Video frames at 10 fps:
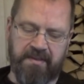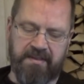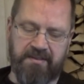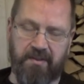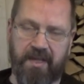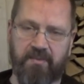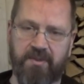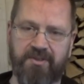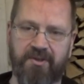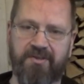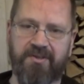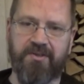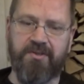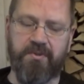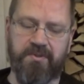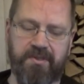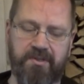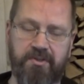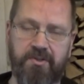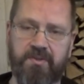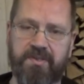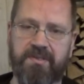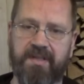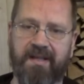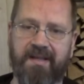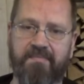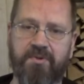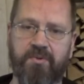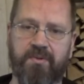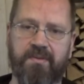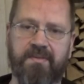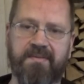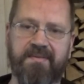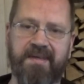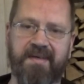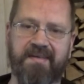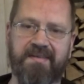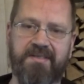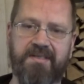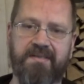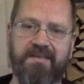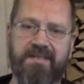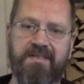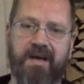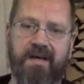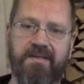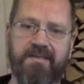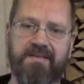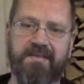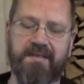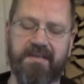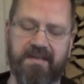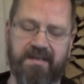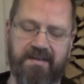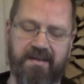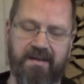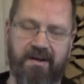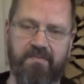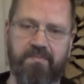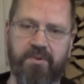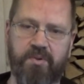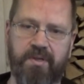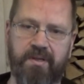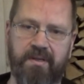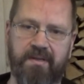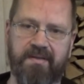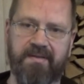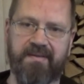So that was not the good news. The good news is that he booed. Yeah, these guys are booing.